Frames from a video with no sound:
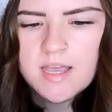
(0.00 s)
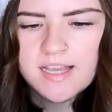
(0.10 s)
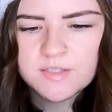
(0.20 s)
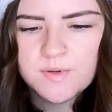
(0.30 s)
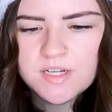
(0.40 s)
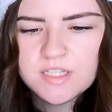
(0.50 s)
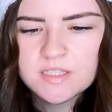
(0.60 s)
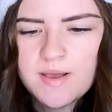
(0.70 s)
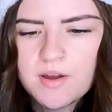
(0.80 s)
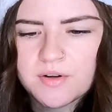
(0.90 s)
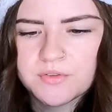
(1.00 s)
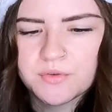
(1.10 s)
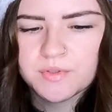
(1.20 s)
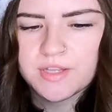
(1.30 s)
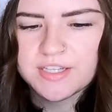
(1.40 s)
As questions about her
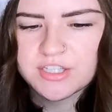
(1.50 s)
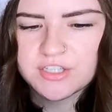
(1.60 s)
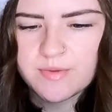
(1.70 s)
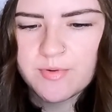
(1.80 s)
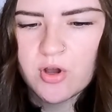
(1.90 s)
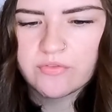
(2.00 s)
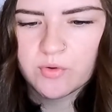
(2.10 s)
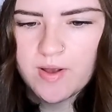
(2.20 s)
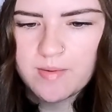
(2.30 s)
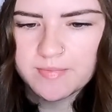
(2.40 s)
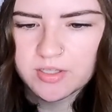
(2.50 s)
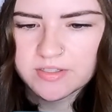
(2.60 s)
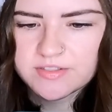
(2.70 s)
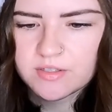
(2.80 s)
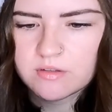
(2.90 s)
new relationship overwhelm
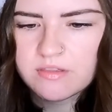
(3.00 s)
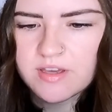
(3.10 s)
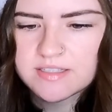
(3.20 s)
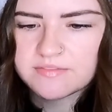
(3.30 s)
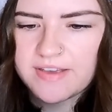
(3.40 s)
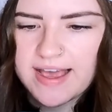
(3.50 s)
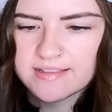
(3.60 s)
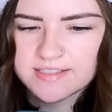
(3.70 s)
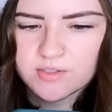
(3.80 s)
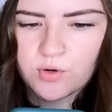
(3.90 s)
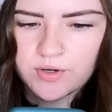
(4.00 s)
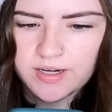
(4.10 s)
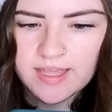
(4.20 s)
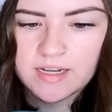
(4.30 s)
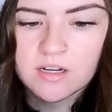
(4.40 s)
her, so do thoughts of Atlas
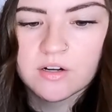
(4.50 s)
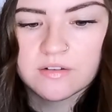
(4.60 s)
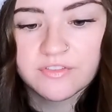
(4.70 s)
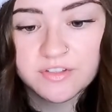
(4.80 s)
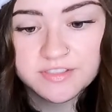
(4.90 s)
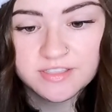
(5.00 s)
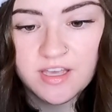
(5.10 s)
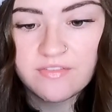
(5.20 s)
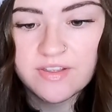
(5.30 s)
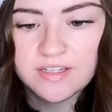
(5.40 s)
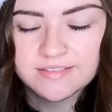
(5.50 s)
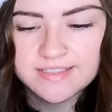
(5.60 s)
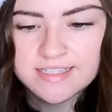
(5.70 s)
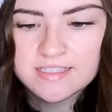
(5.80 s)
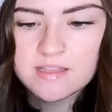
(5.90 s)
Corrigan, her first love, and a
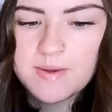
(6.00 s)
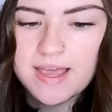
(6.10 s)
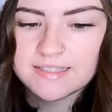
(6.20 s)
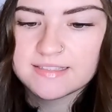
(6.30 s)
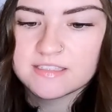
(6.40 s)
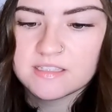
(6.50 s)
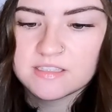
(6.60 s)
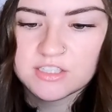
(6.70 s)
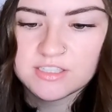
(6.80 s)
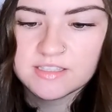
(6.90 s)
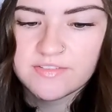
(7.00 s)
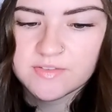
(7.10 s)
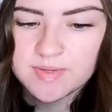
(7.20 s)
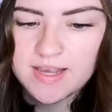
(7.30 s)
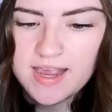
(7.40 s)
link to the past she
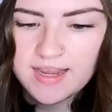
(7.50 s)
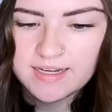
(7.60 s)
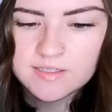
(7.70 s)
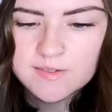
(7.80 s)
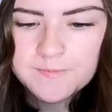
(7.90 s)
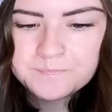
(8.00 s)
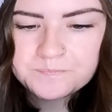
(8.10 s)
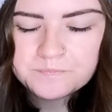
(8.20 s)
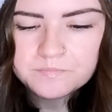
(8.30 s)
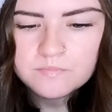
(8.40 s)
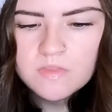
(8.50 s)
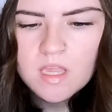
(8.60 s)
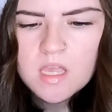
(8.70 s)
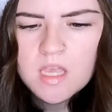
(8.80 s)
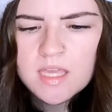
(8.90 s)
left behind.
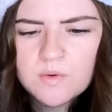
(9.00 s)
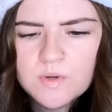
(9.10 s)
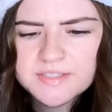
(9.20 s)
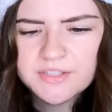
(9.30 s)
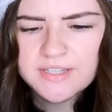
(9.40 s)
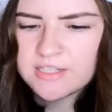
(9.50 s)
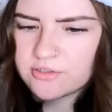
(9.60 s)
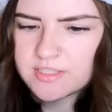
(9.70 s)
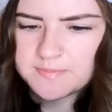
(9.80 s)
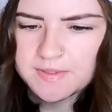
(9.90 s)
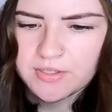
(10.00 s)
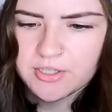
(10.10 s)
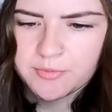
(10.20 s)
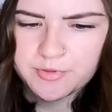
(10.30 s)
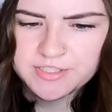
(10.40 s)
He was her kindred
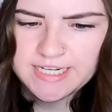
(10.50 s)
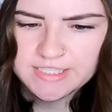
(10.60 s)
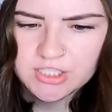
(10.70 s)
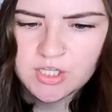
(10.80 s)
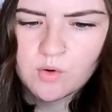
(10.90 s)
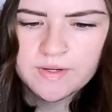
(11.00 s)
spirit, her protector.